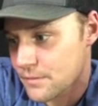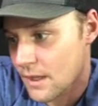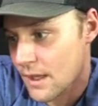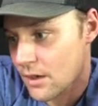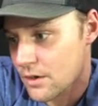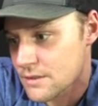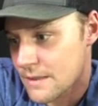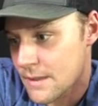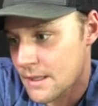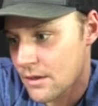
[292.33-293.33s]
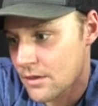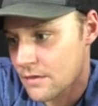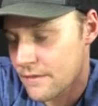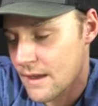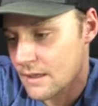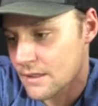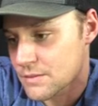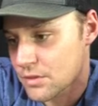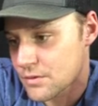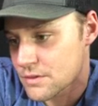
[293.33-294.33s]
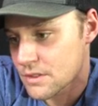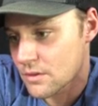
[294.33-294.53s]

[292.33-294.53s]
Had a hard time eating all the fat and less protein.